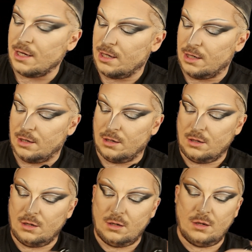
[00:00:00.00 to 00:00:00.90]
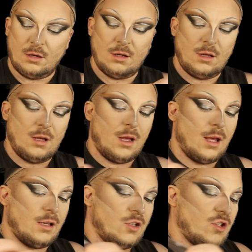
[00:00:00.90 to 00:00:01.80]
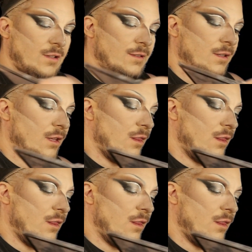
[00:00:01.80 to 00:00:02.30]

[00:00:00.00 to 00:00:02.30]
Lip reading: here and just get